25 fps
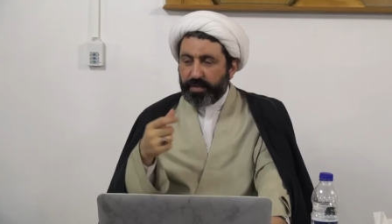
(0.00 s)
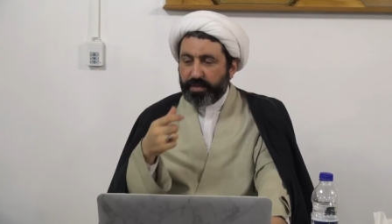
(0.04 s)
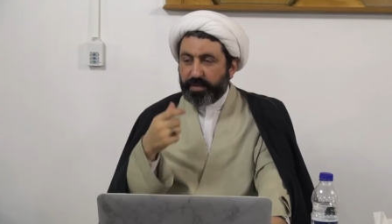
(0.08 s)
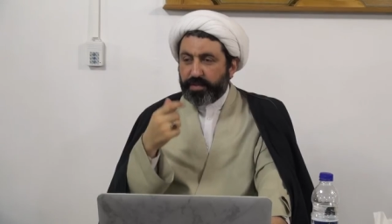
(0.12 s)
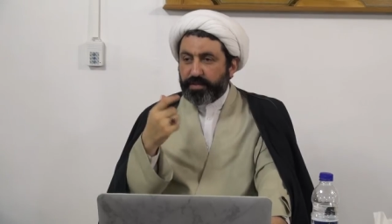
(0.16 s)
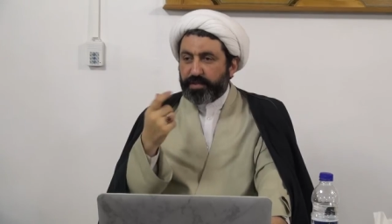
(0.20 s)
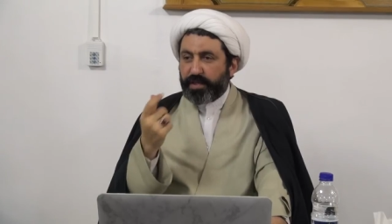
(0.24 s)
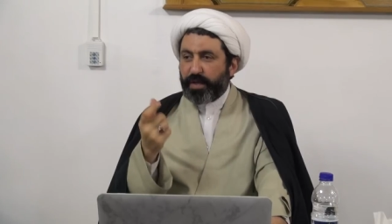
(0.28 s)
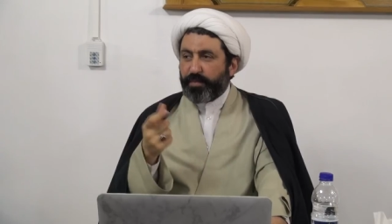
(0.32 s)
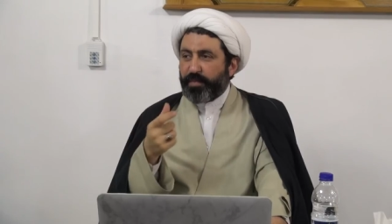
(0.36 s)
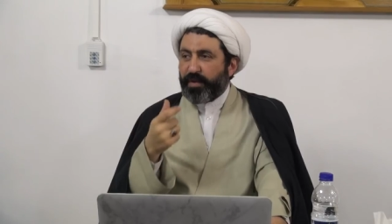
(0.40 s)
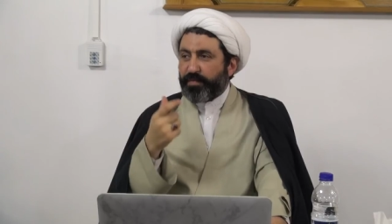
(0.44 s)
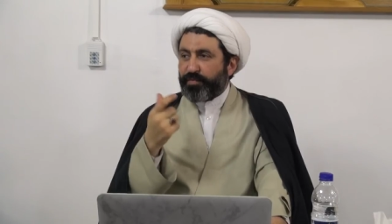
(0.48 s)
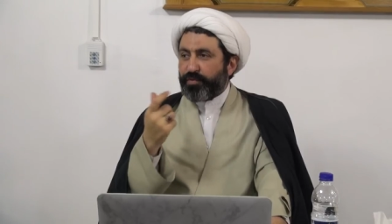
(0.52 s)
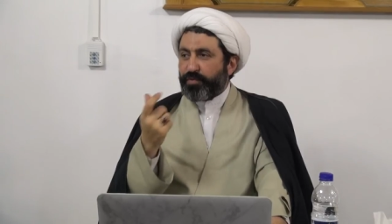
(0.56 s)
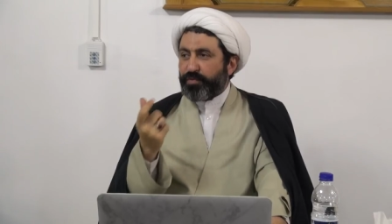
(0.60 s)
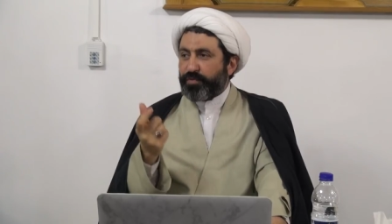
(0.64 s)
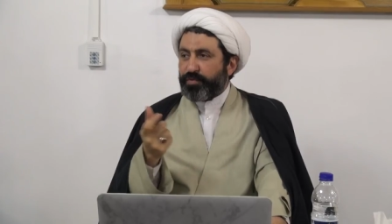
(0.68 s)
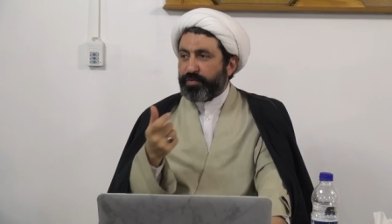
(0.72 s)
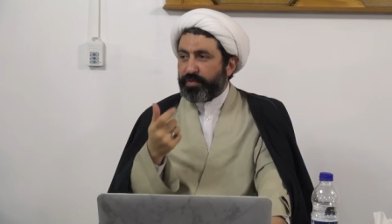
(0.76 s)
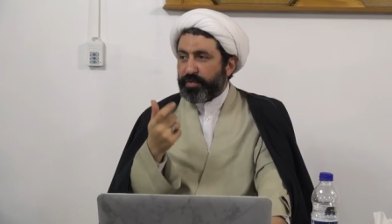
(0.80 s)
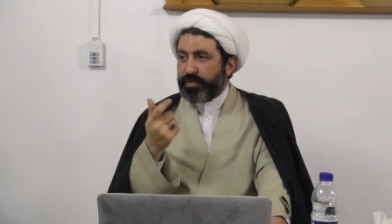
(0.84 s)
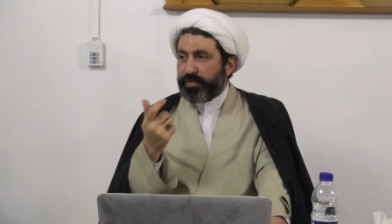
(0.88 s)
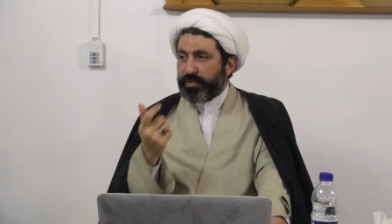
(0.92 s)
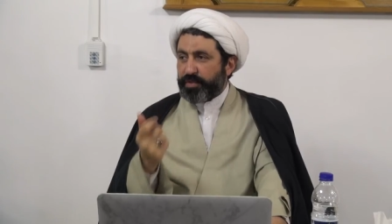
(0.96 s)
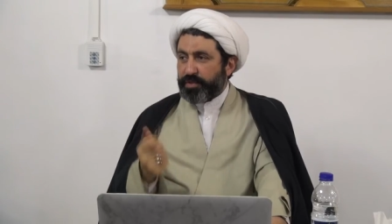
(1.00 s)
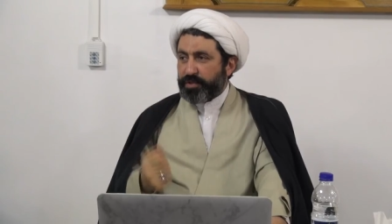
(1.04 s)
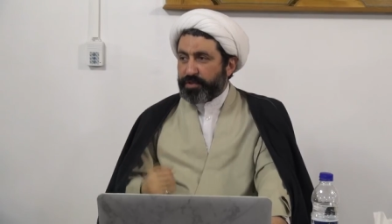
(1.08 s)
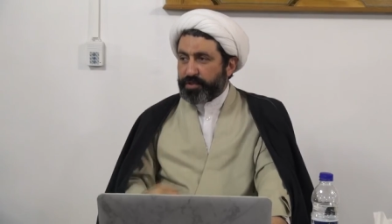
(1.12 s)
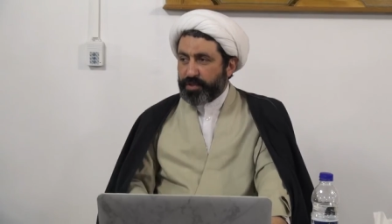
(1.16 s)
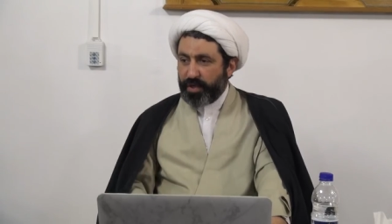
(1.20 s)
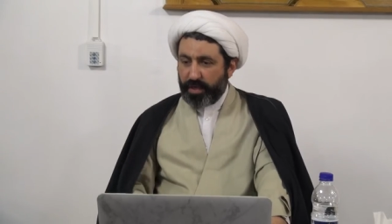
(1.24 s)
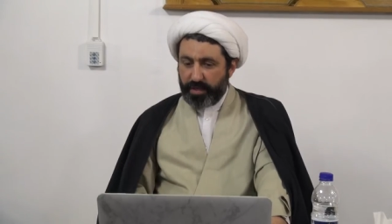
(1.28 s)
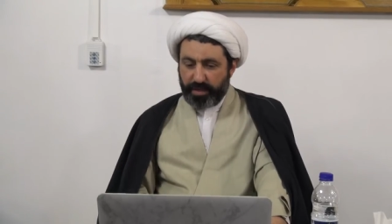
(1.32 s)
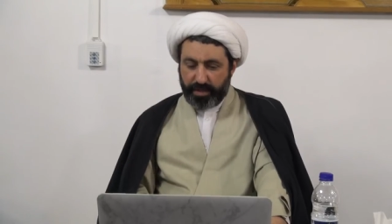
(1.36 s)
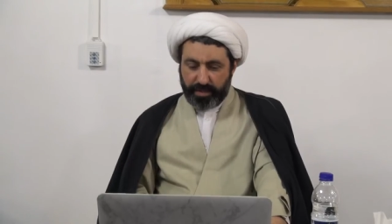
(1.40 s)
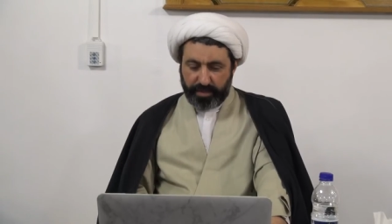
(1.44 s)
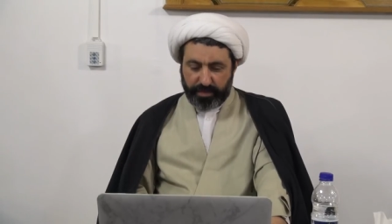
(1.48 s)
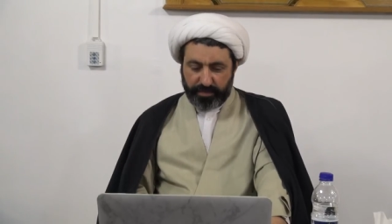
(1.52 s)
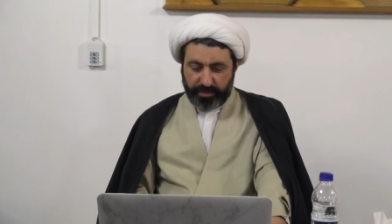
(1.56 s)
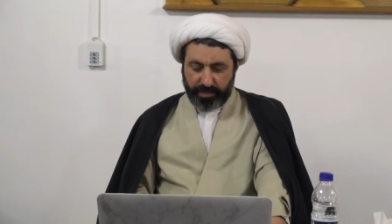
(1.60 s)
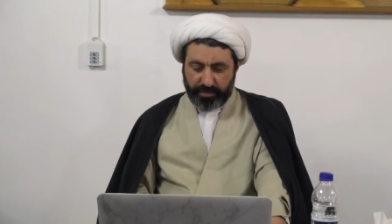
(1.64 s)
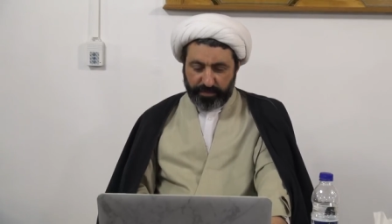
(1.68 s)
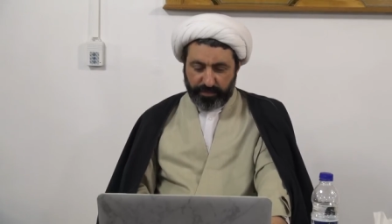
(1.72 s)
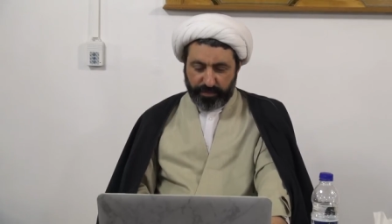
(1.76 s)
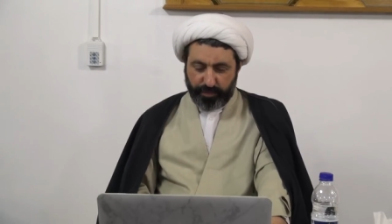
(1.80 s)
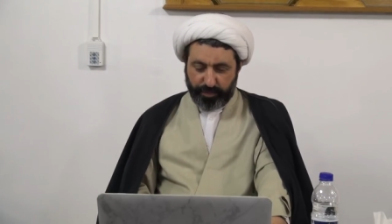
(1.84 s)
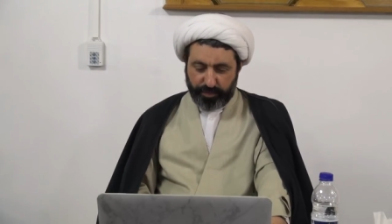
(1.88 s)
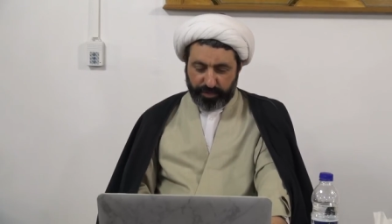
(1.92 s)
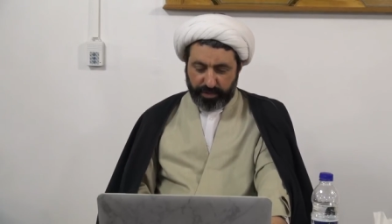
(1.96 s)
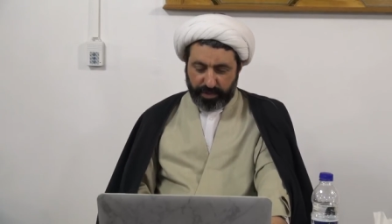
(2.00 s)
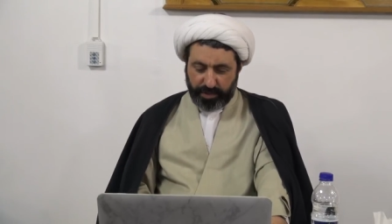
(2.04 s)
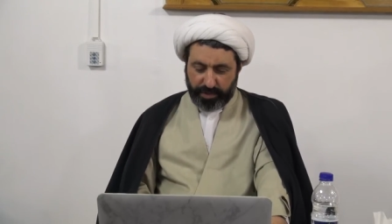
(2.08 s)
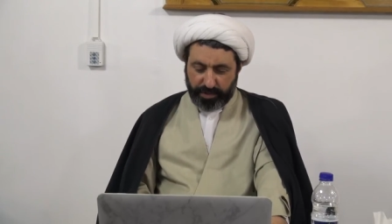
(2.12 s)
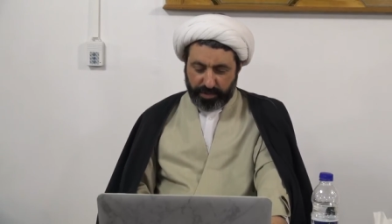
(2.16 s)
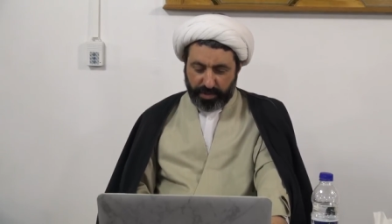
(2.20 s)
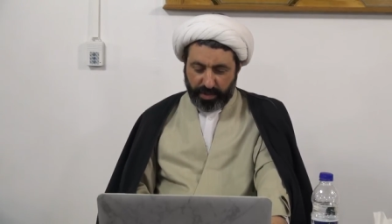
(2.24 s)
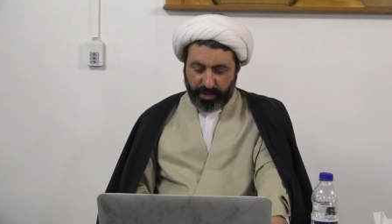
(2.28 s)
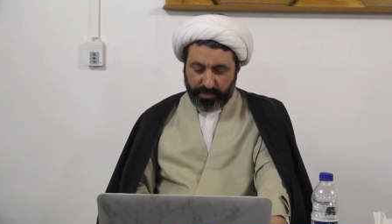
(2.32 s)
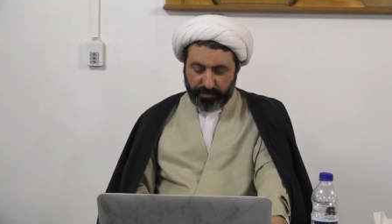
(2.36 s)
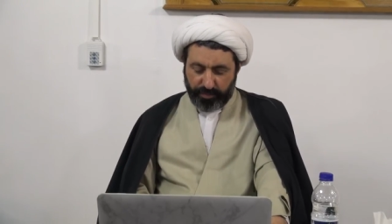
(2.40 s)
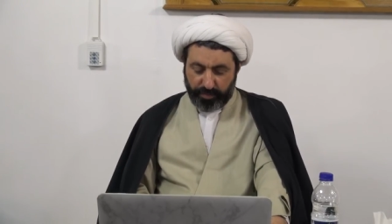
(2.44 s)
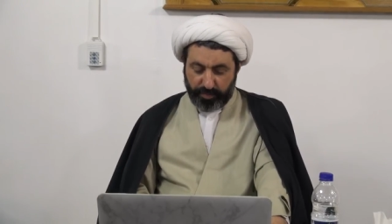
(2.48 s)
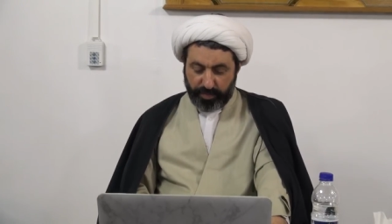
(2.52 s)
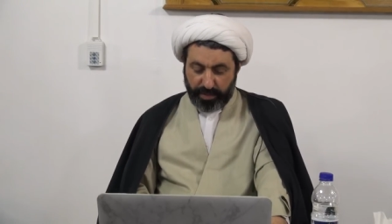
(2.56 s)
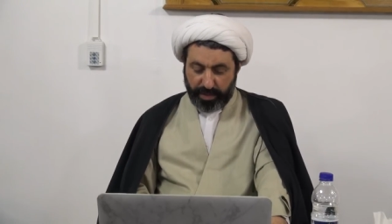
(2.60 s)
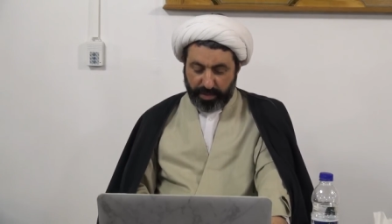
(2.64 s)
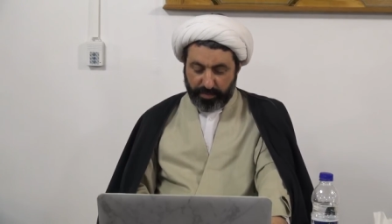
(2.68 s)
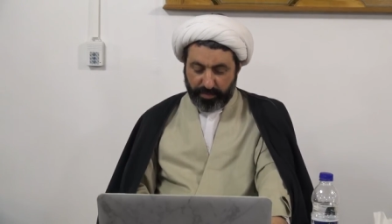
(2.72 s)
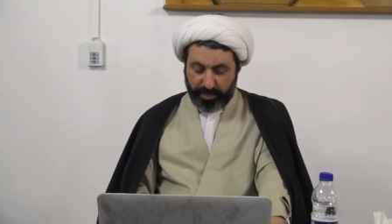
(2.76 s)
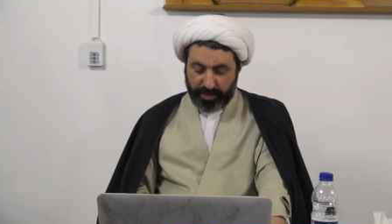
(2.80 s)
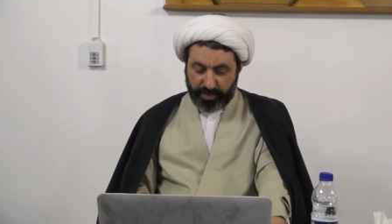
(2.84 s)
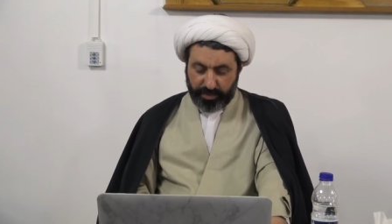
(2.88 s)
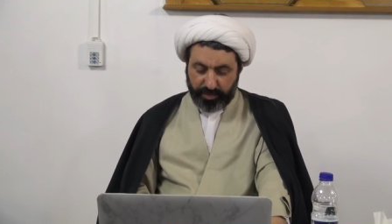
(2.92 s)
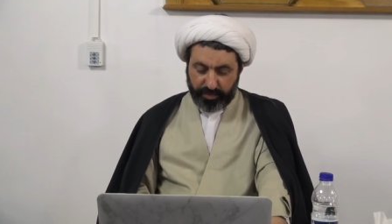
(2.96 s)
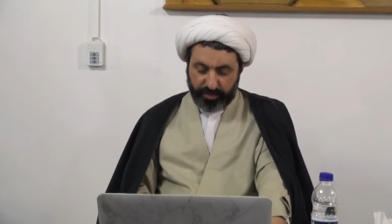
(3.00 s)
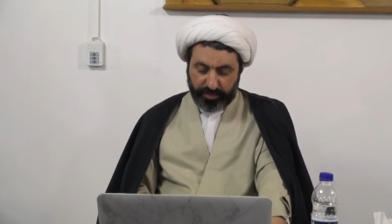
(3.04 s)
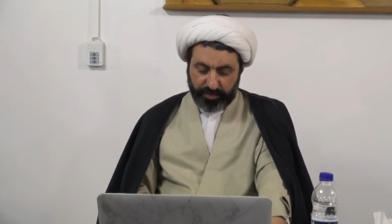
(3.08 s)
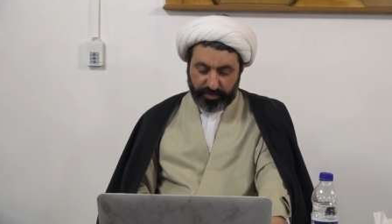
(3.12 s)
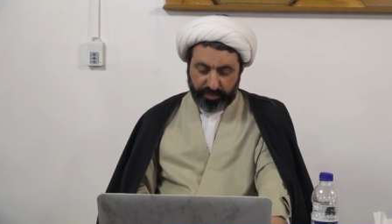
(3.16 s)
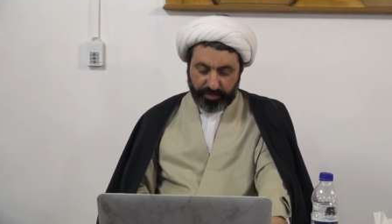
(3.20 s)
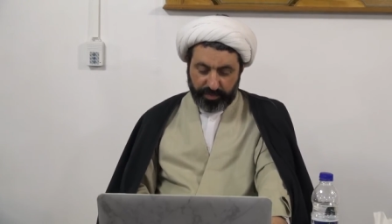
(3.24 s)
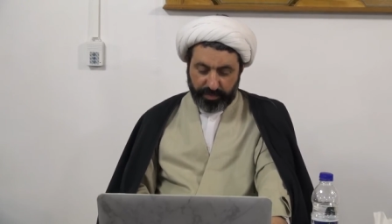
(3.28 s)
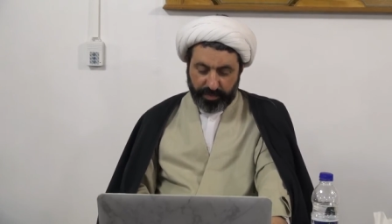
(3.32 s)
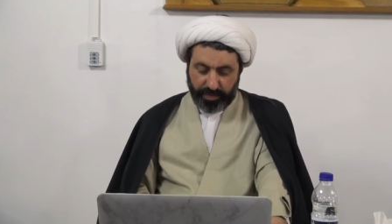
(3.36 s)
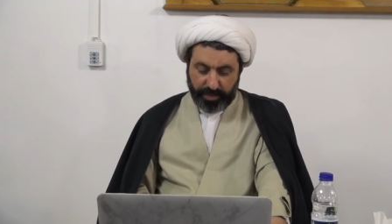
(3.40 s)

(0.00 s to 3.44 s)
some of you, inshallah, in future, inshallah, would be able to